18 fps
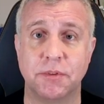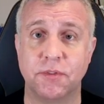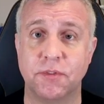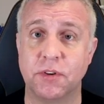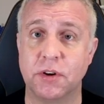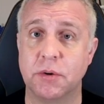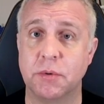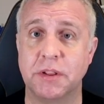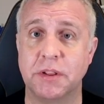It's
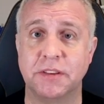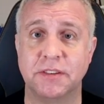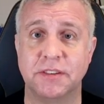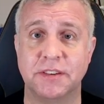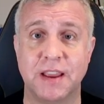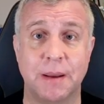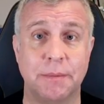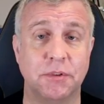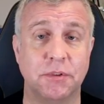very well
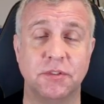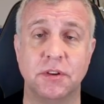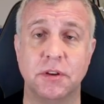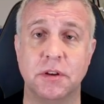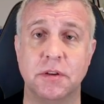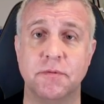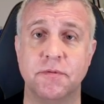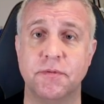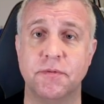established
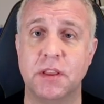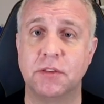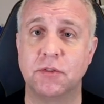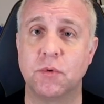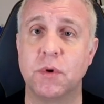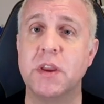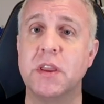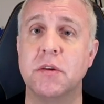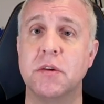and
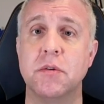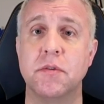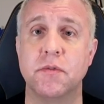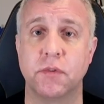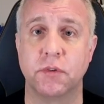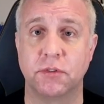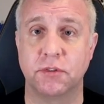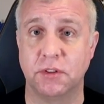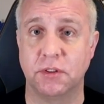it's quite
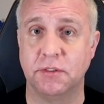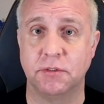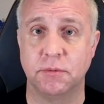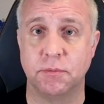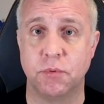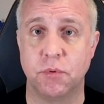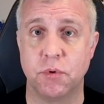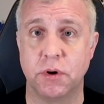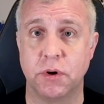universally
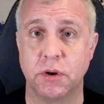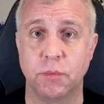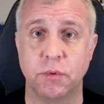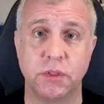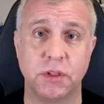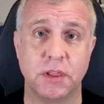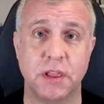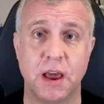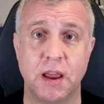supported
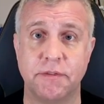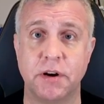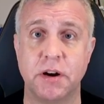with a lot